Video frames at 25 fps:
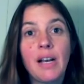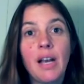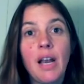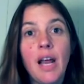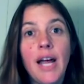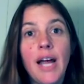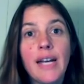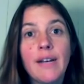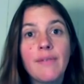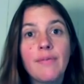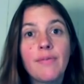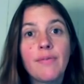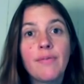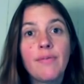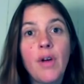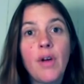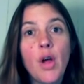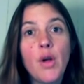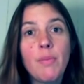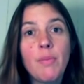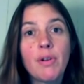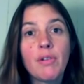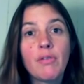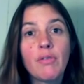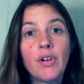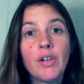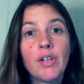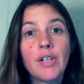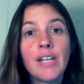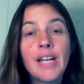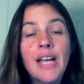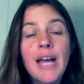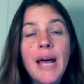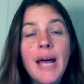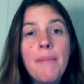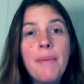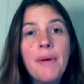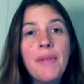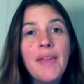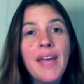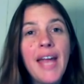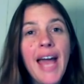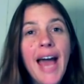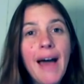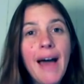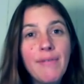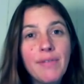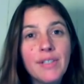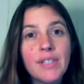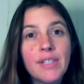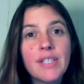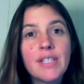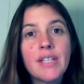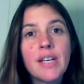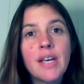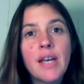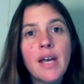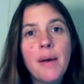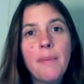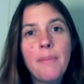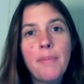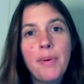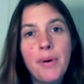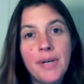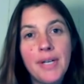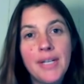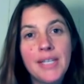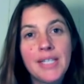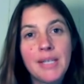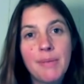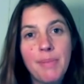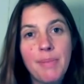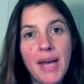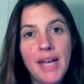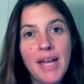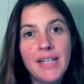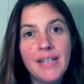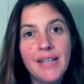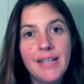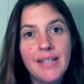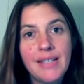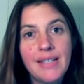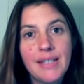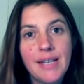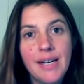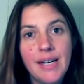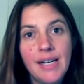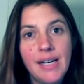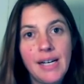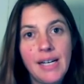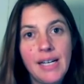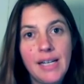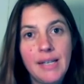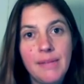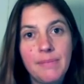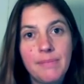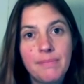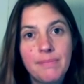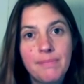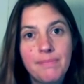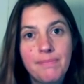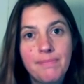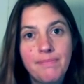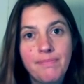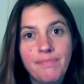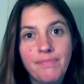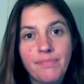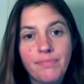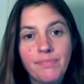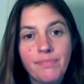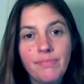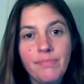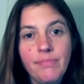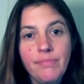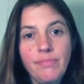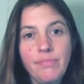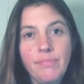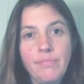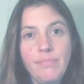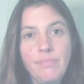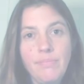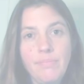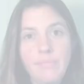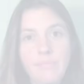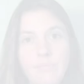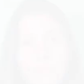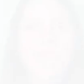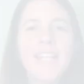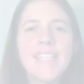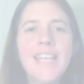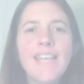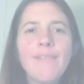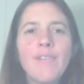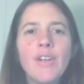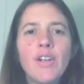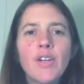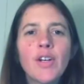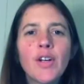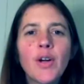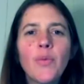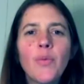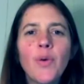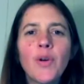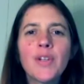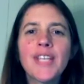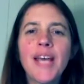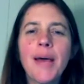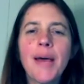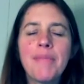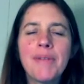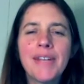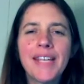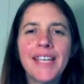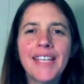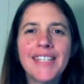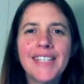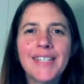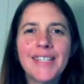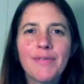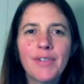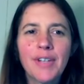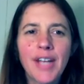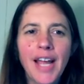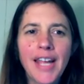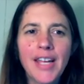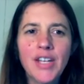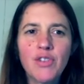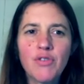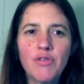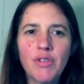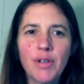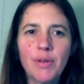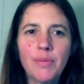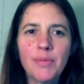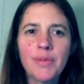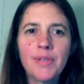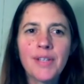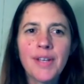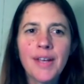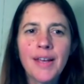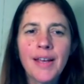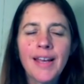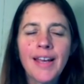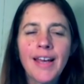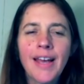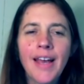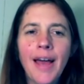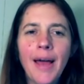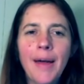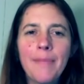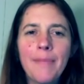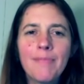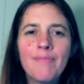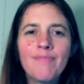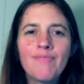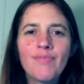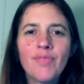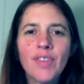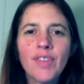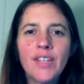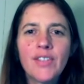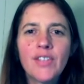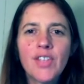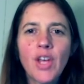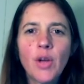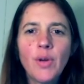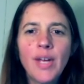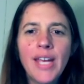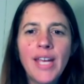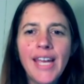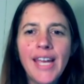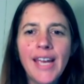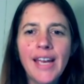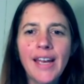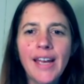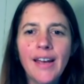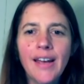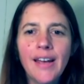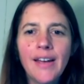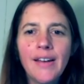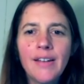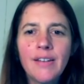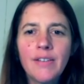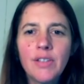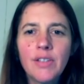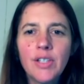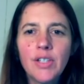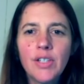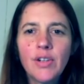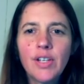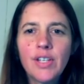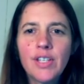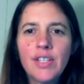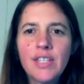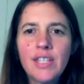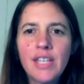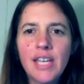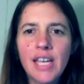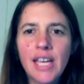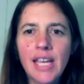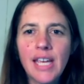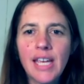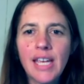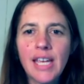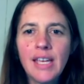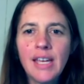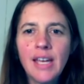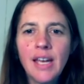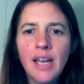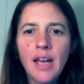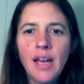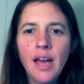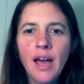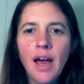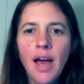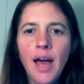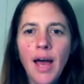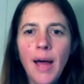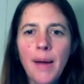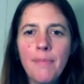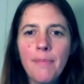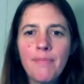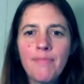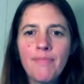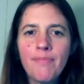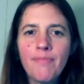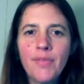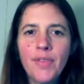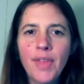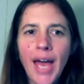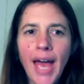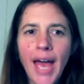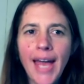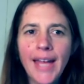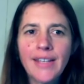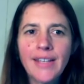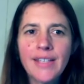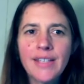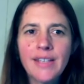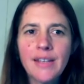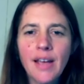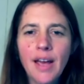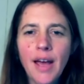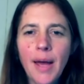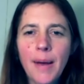incline of Omicron, but they haven't put it to bed entirely. So let's have a look at what's happening in different age groups. So here you can see that